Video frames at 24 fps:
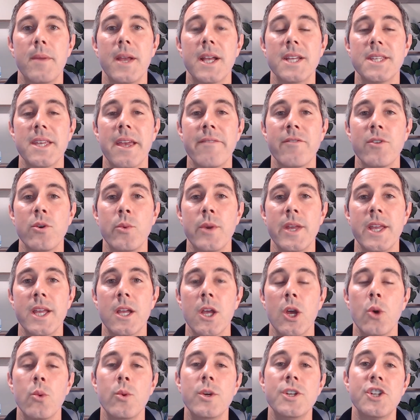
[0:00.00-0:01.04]
because every week
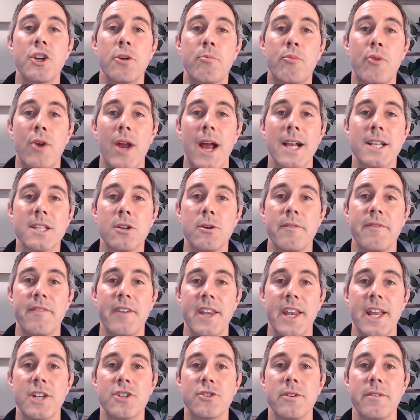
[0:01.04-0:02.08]
we share practical
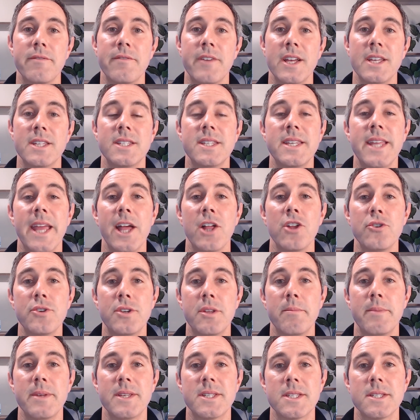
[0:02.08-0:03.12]
financial advice tailored
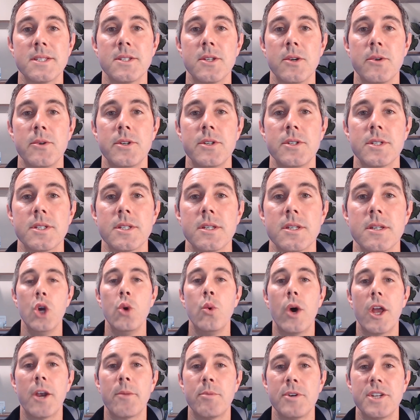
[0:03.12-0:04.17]
to business owners who
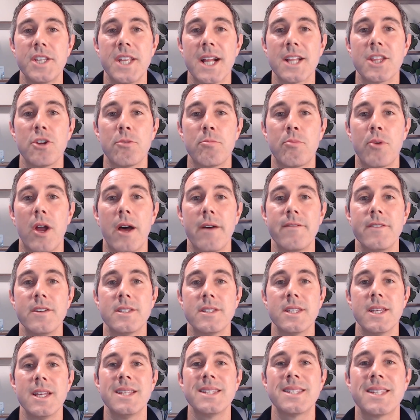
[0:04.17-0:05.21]
want to protect their
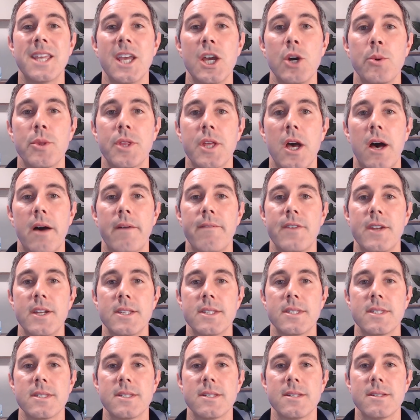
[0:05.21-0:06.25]
profits and scale with
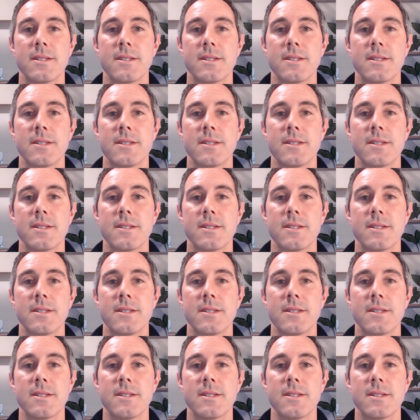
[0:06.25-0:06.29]
confidence.